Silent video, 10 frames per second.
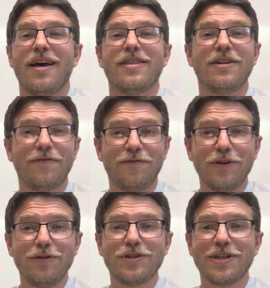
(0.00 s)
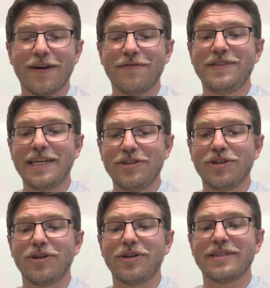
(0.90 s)
The diffusion of
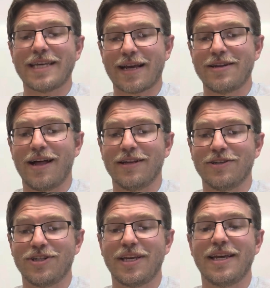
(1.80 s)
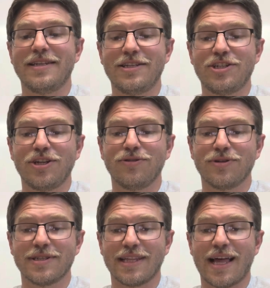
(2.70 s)
digital technology into
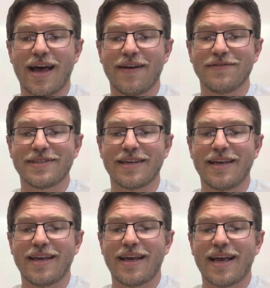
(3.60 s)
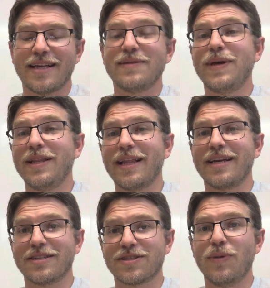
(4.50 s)
children's lives has been
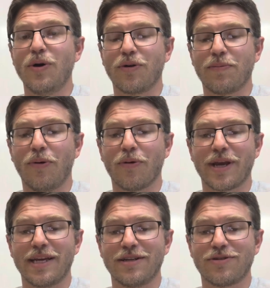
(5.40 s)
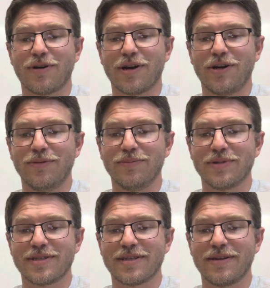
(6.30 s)
like smoke pouring into our
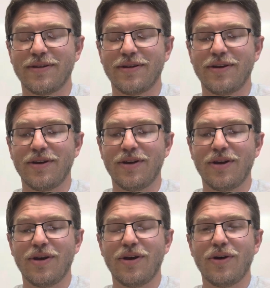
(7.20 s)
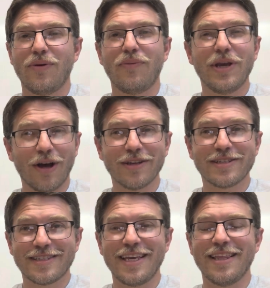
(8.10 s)
homes. We all
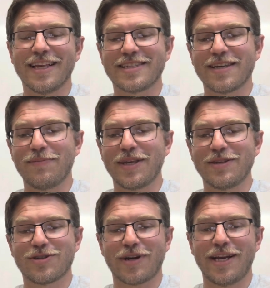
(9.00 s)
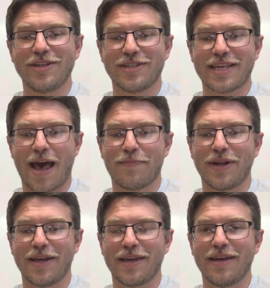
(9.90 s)
see that something strange is
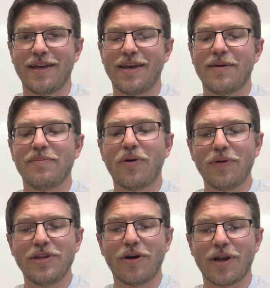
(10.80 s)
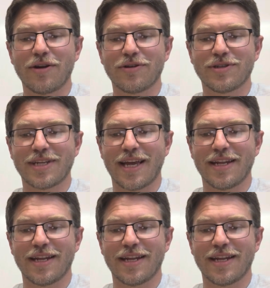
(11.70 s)
happening, but we don't understand